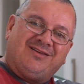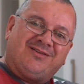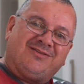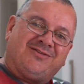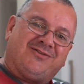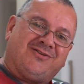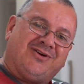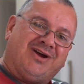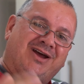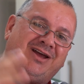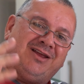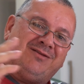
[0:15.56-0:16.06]

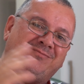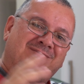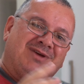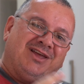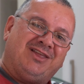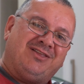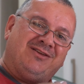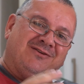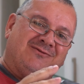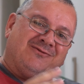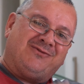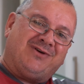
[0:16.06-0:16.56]
Australian
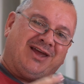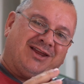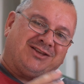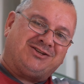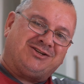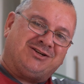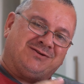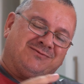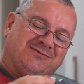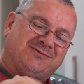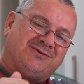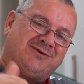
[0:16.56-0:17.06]

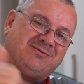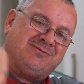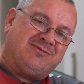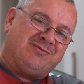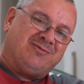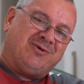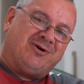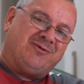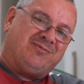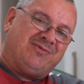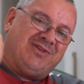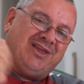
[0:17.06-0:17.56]
manufactured from a
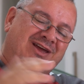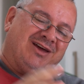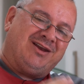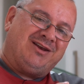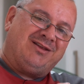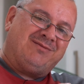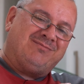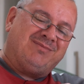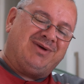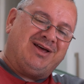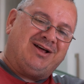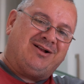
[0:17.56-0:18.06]
mob down
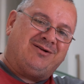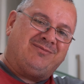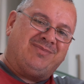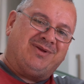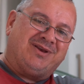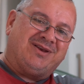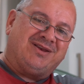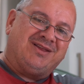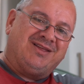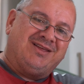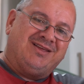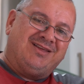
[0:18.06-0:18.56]
in
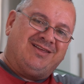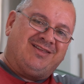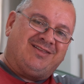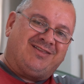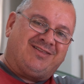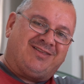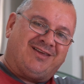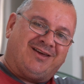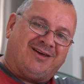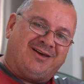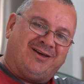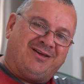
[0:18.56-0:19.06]
Melbourne.
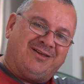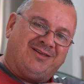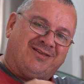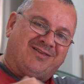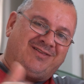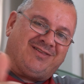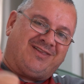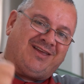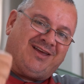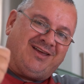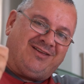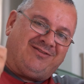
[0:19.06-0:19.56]
So
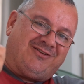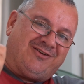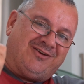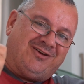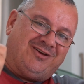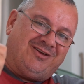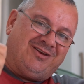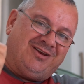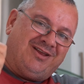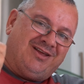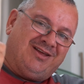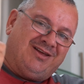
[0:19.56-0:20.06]
stay
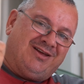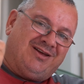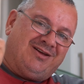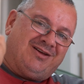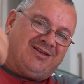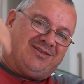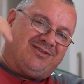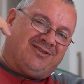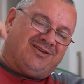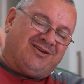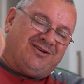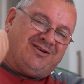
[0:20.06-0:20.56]
tuned.
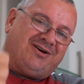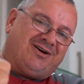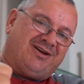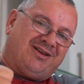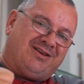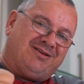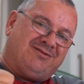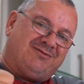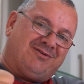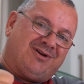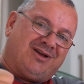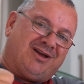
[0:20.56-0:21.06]
Tonight
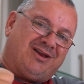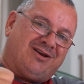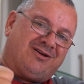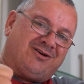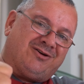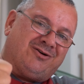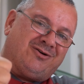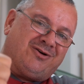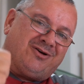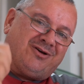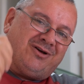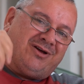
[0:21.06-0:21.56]
we're going to
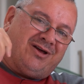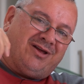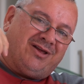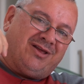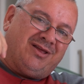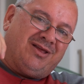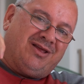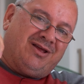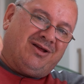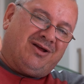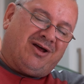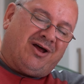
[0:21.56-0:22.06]
cook
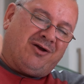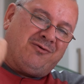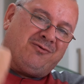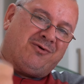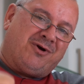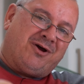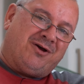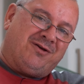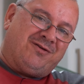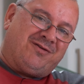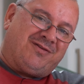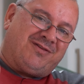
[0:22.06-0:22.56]
a
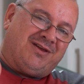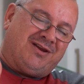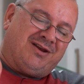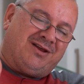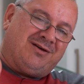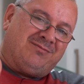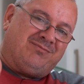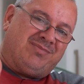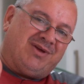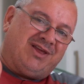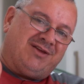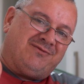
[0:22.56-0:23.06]
roast
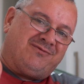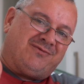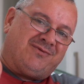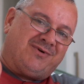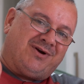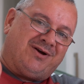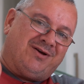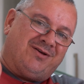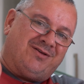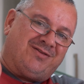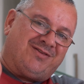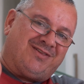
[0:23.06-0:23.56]
dinner, beef
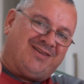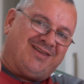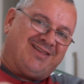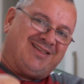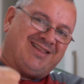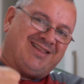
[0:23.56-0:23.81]
roast.